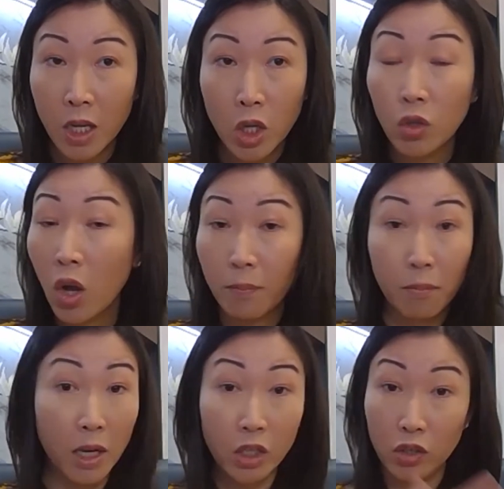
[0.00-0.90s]
Not
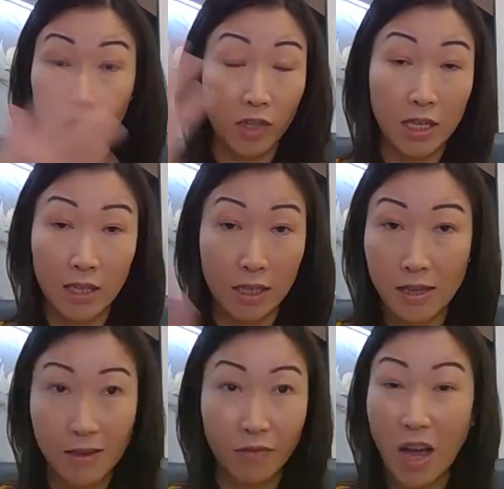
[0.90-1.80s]
much of it,
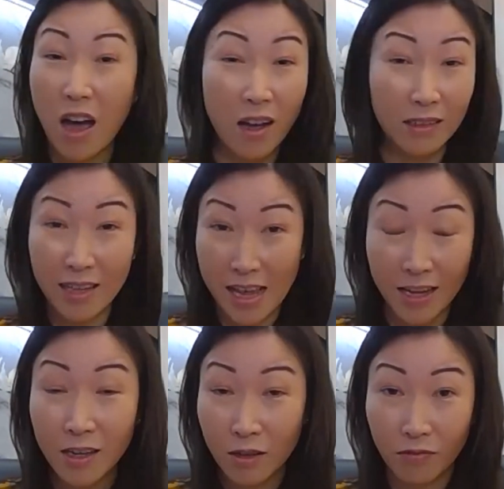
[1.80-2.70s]
if hardly
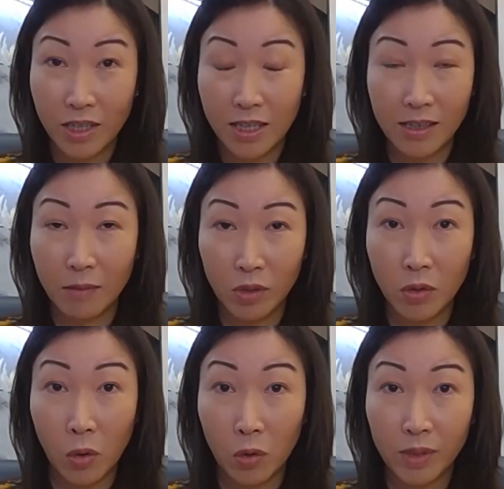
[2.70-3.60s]
any of it is
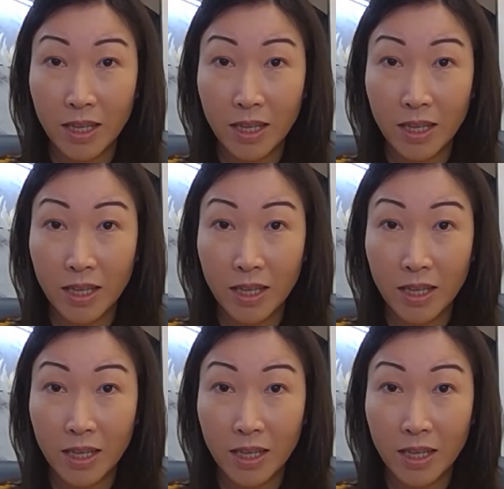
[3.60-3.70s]
absorbed